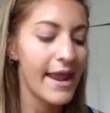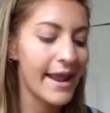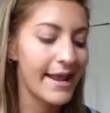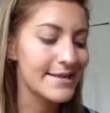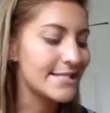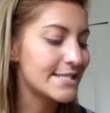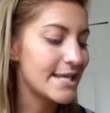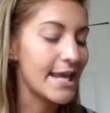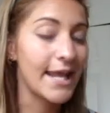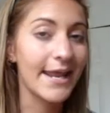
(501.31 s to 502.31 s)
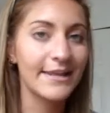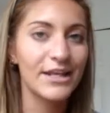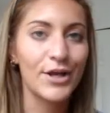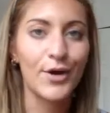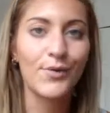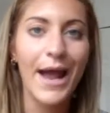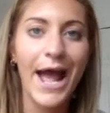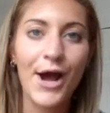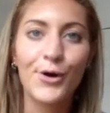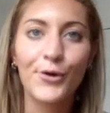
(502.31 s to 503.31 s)
and seeing, you know,
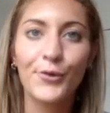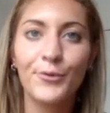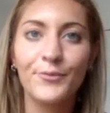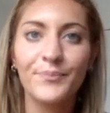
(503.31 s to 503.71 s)
how